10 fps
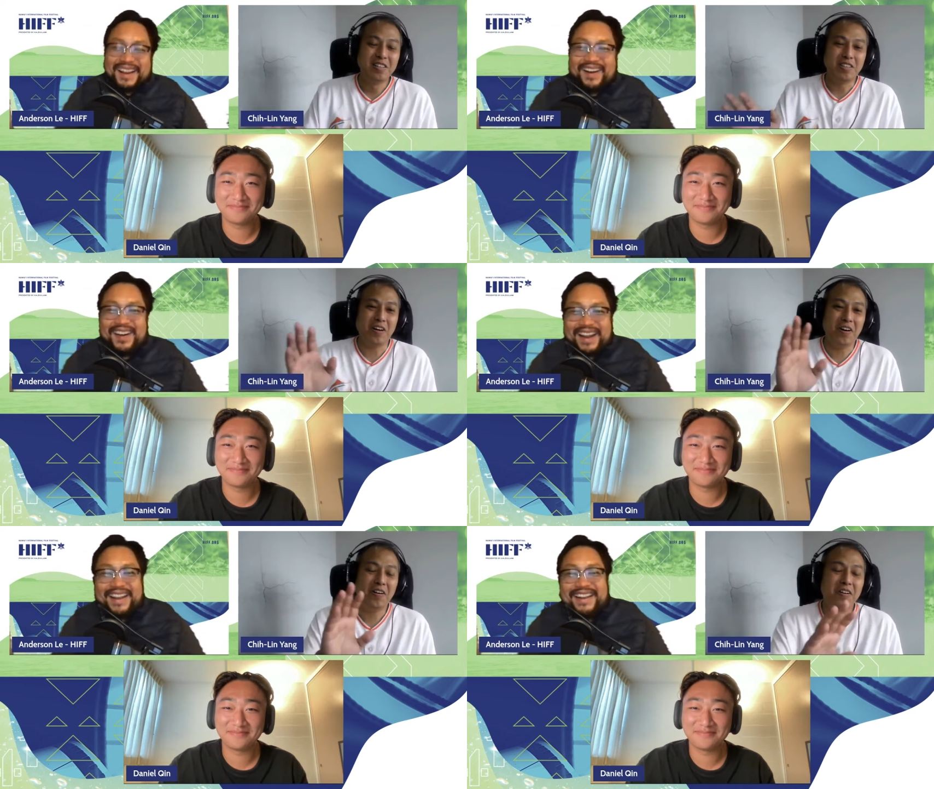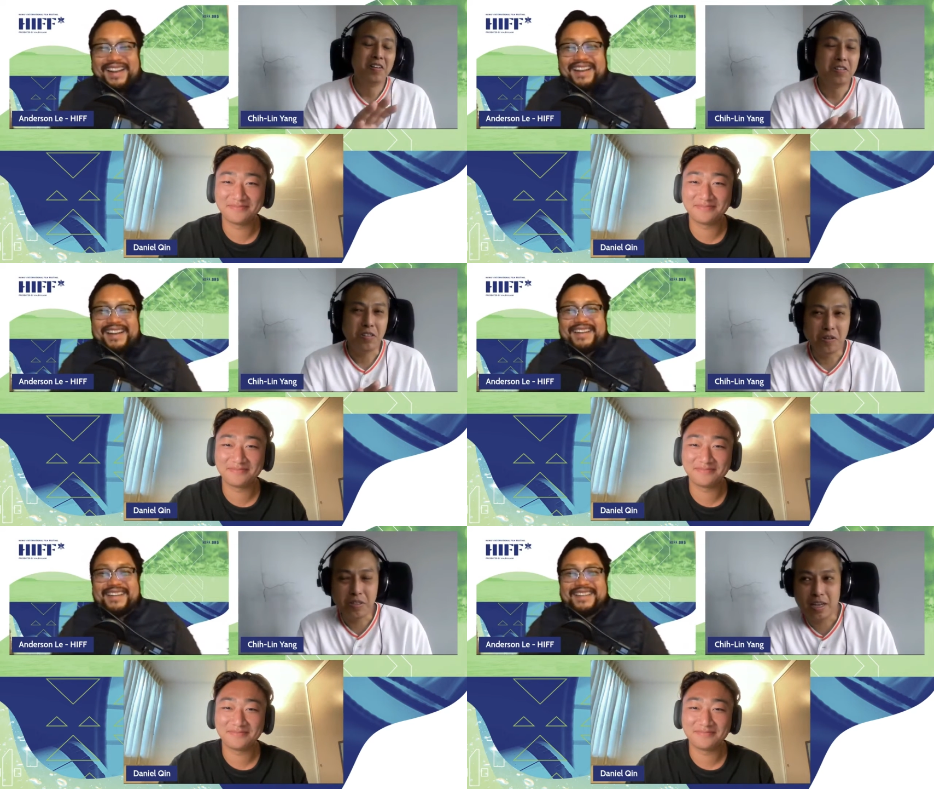Speaker 1: so. Right
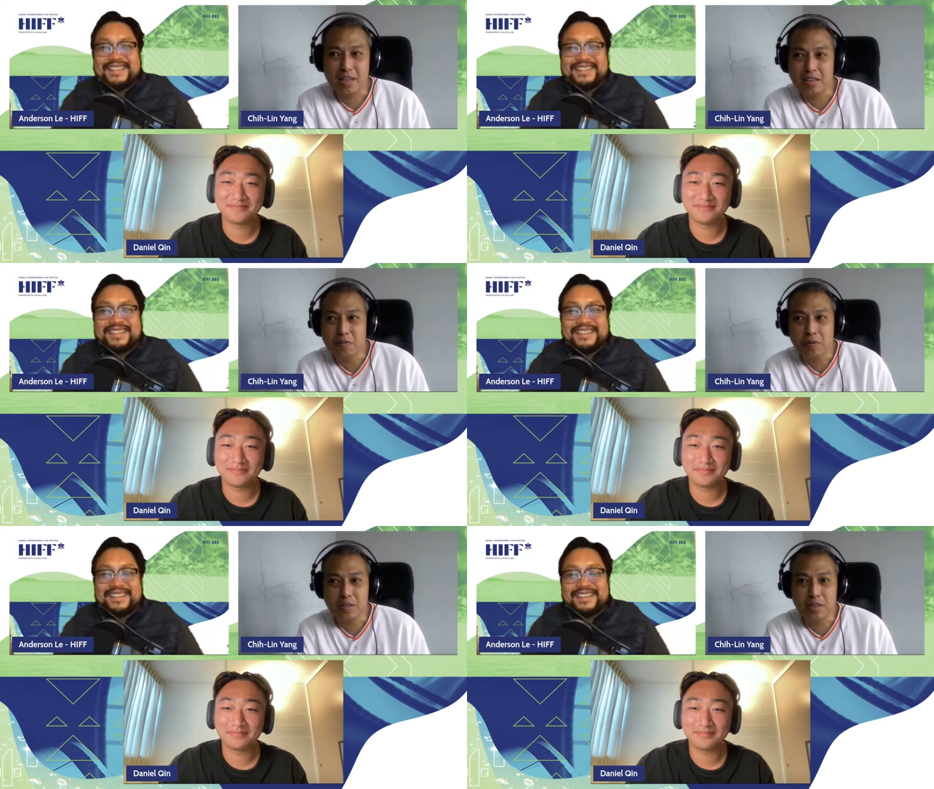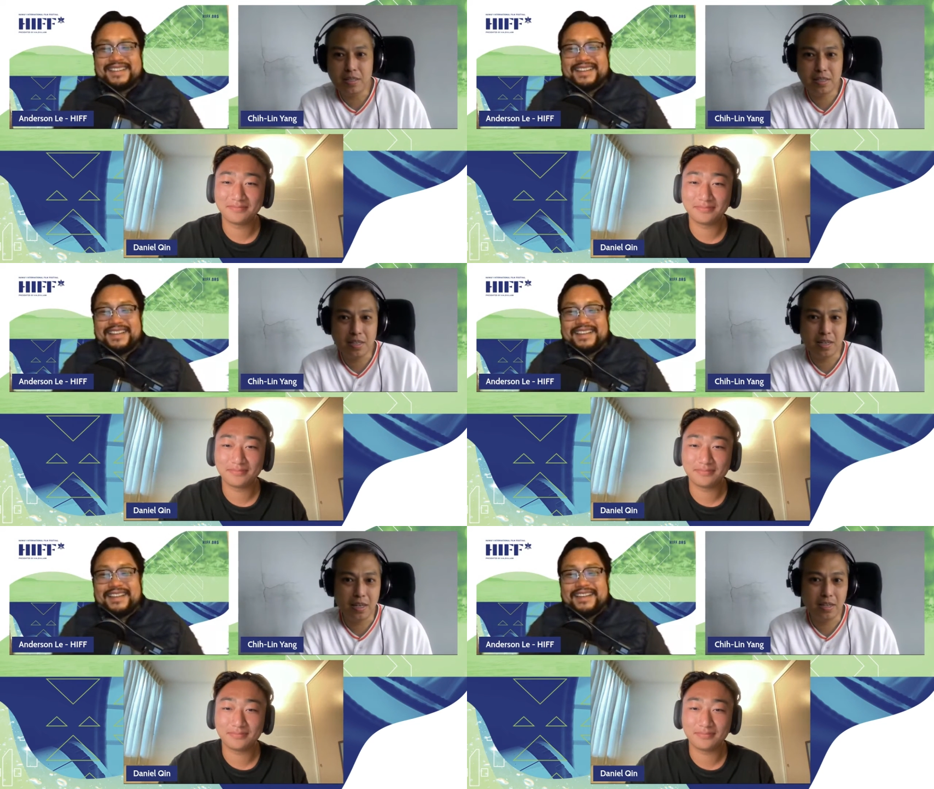so they when they
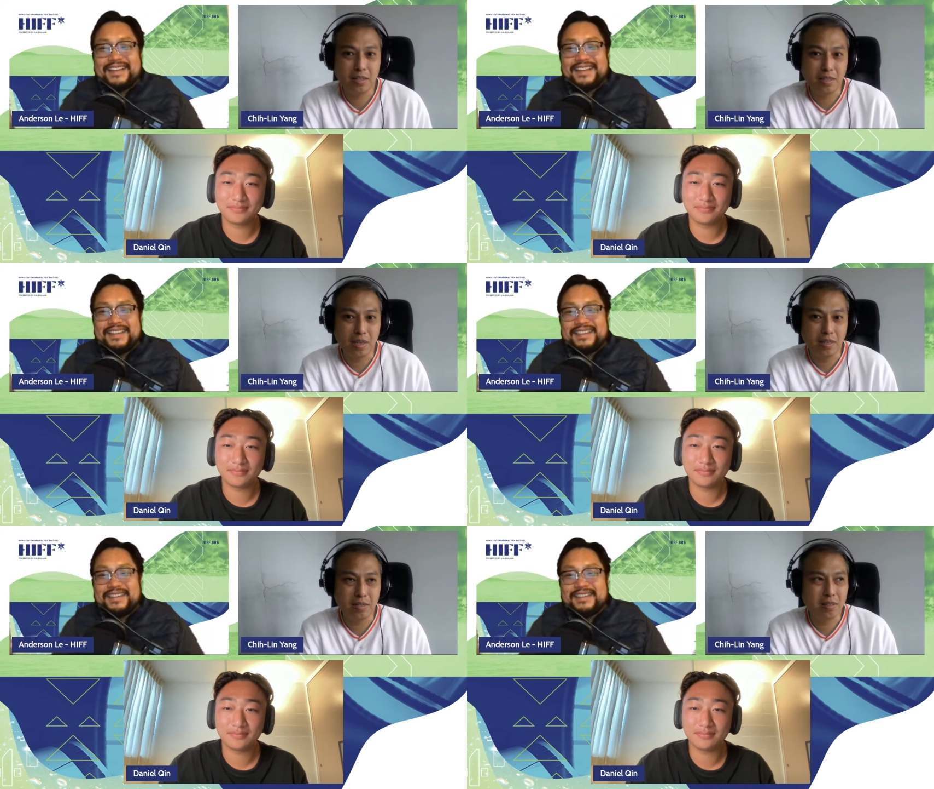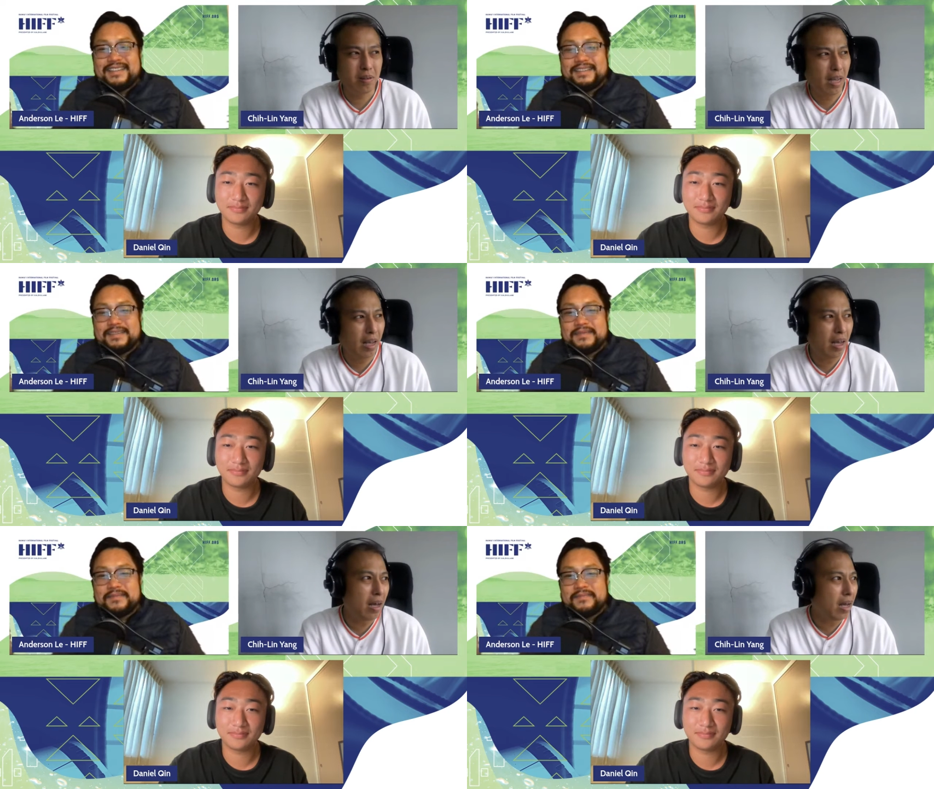sing it, they
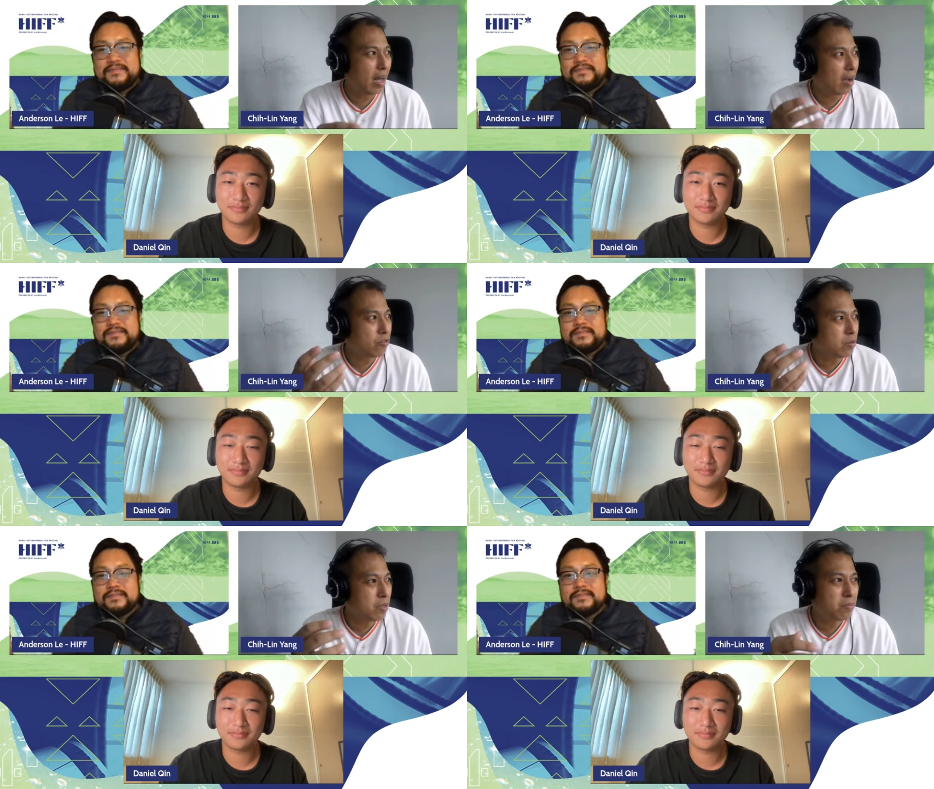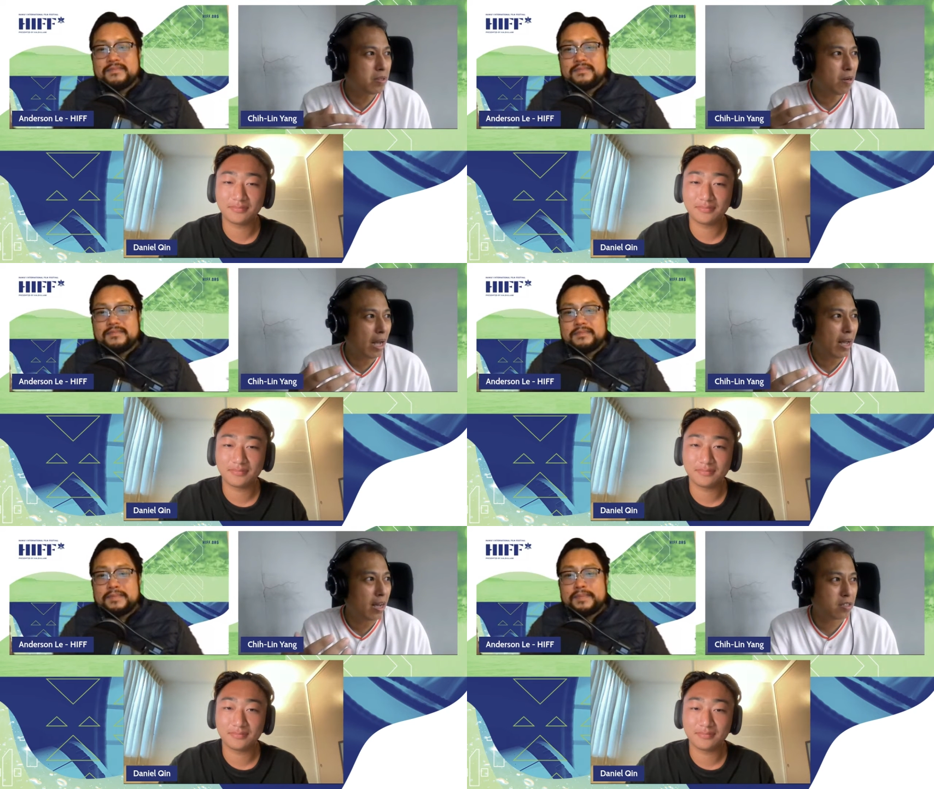I, I remember
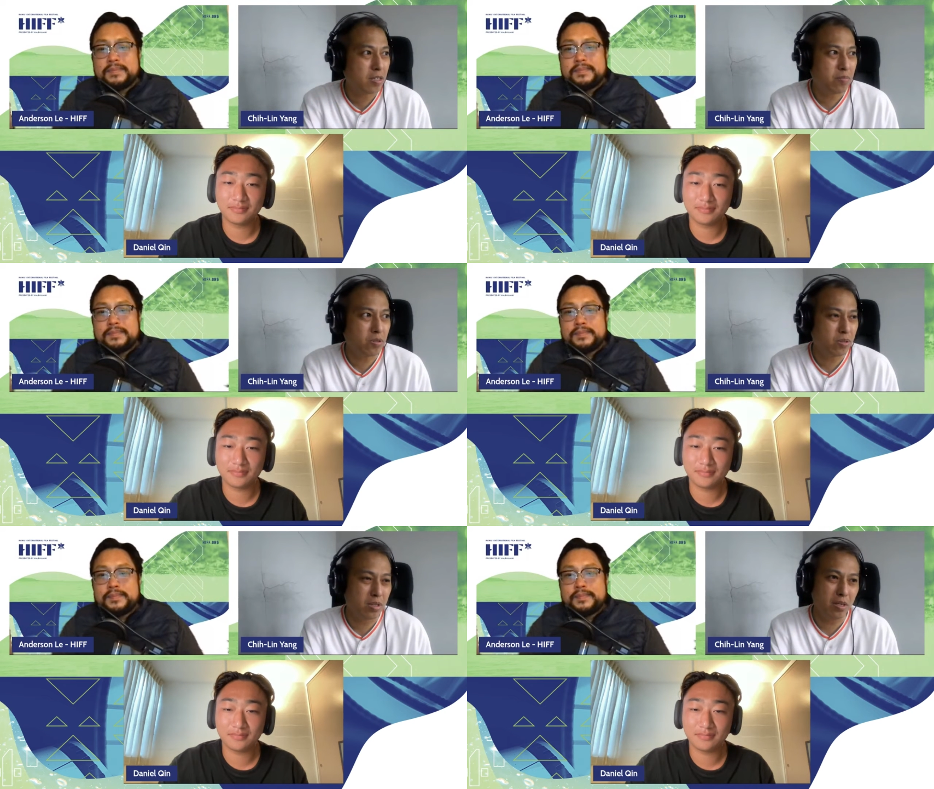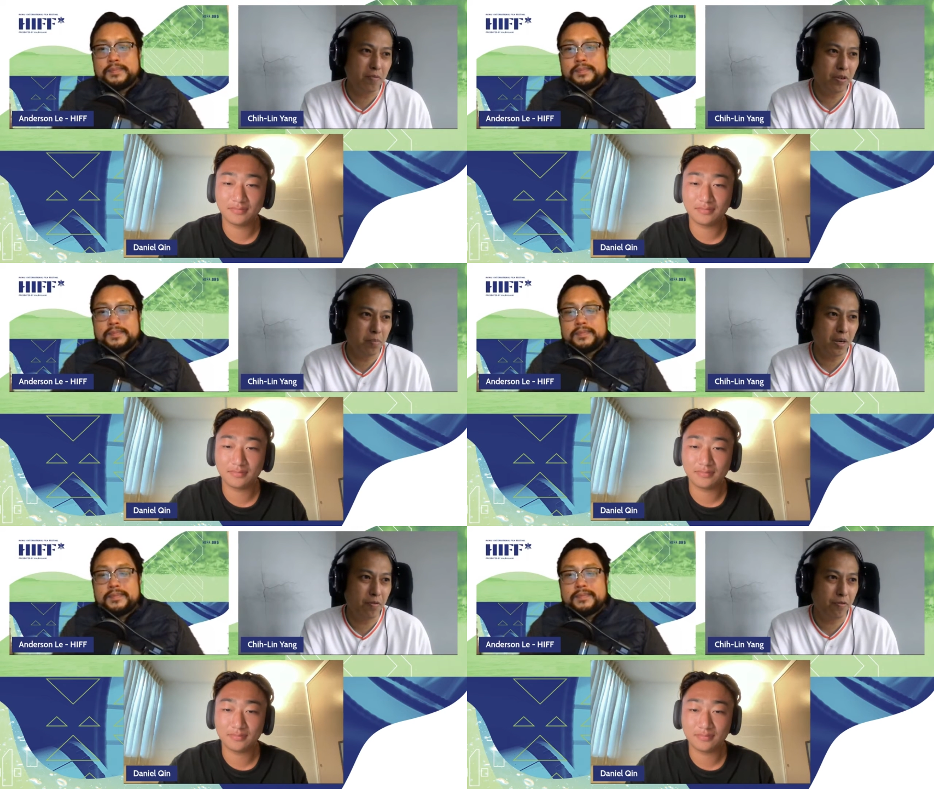I asked them to sing
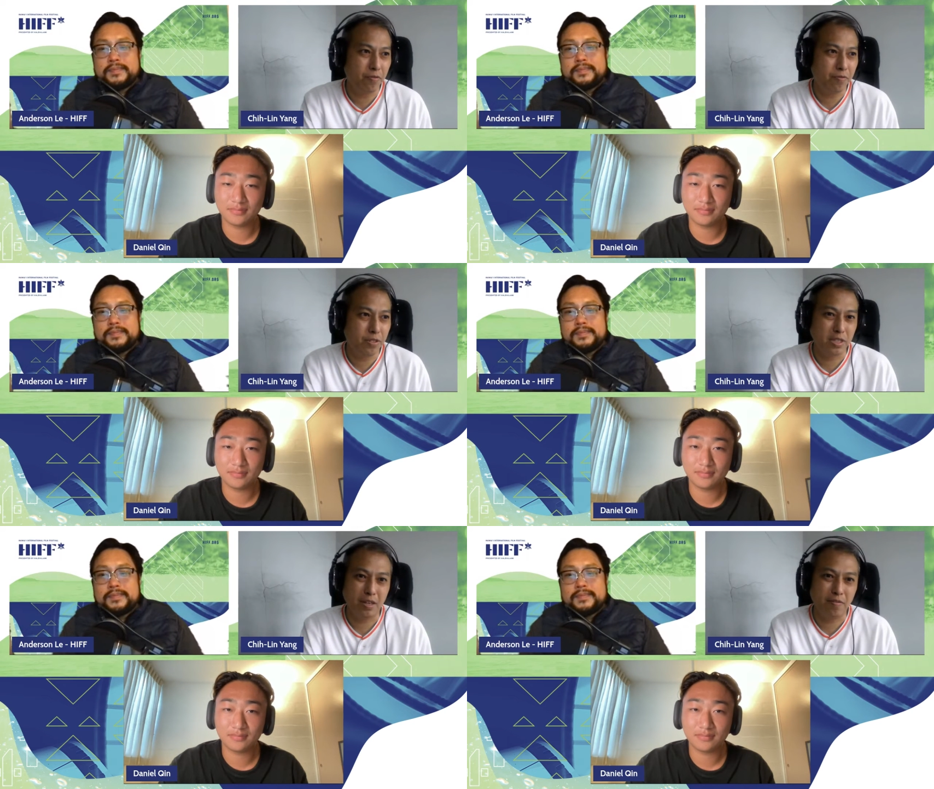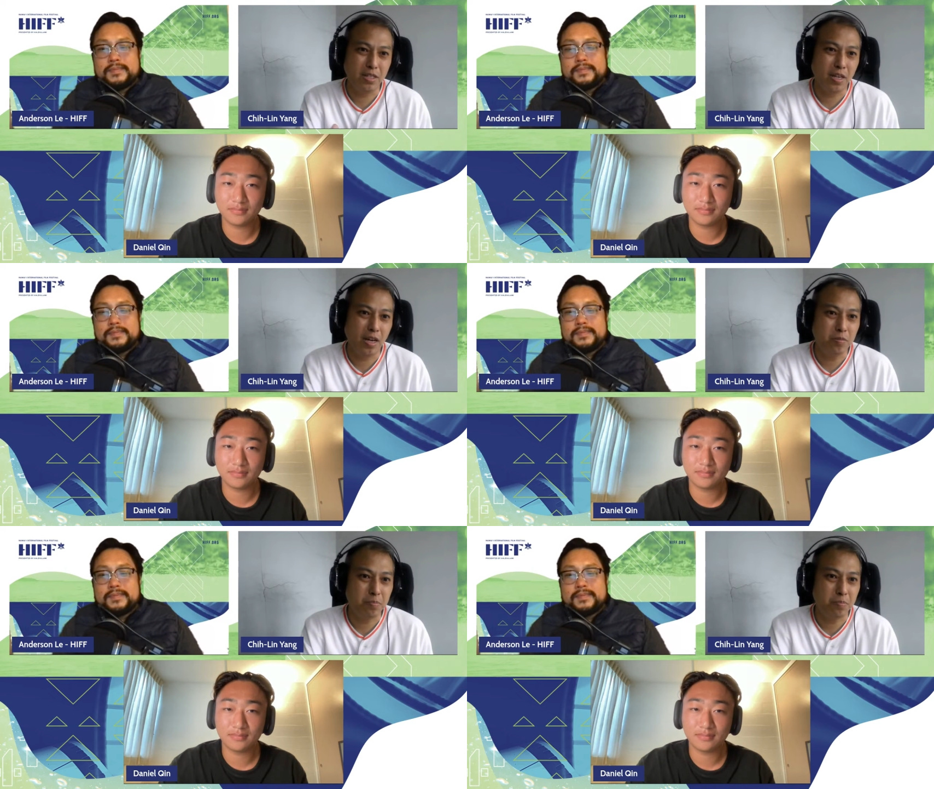about seven times